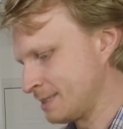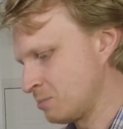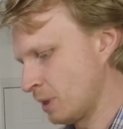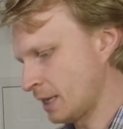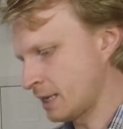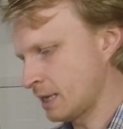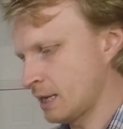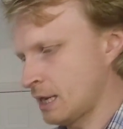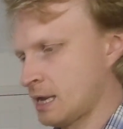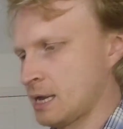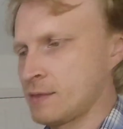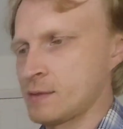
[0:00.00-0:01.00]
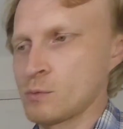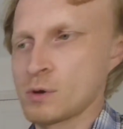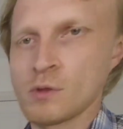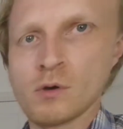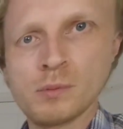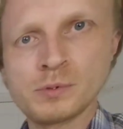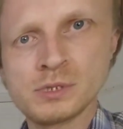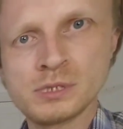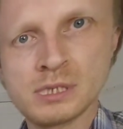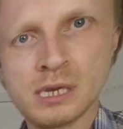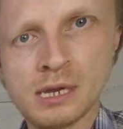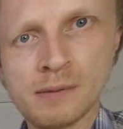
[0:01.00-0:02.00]
Debugging and one of the
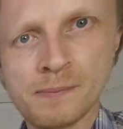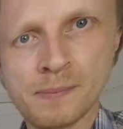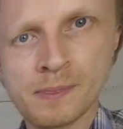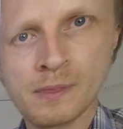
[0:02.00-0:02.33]
options here,